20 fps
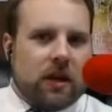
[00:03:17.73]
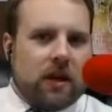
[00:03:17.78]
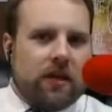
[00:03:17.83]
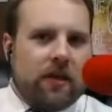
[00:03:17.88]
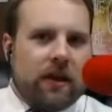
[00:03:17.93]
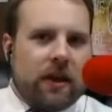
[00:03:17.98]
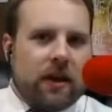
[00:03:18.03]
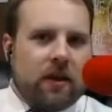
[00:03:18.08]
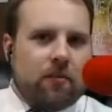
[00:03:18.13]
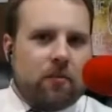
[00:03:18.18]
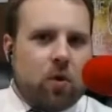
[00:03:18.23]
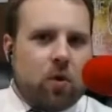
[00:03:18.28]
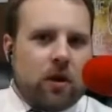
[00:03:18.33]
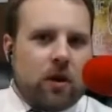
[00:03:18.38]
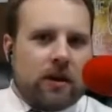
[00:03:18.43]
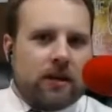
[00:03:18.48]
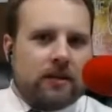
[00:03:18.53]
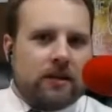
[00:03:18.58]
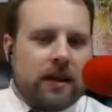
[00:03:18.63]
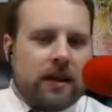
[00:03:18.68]
They're more
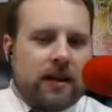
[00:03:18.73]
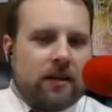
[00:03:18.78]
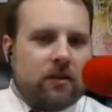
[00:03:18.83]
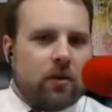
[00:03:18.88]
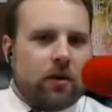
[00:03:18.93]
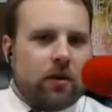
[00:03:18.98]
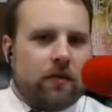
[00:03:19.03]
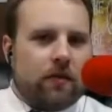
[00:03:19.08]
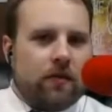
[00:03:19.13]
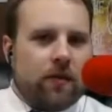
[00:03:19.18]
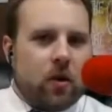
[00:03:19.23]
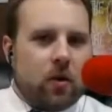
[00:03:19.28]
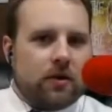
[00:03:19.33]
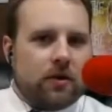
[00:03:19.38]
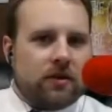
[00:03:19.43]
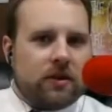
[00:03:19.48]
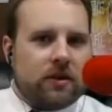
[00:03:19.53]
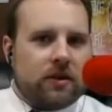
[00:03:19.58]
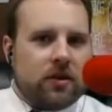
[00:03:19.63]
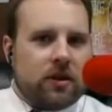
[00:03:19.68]
content with
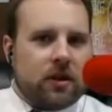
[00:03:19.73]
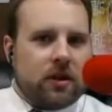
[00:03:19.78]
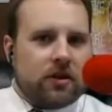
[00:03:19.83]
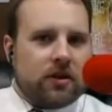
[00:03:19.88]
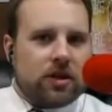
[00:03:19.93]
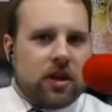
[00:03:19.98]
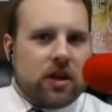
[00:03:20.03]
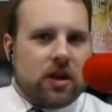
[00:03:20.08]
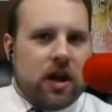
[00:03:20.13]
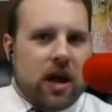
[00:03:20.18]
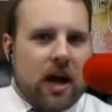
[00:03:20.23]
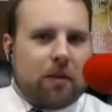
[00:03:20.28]
focusing on a job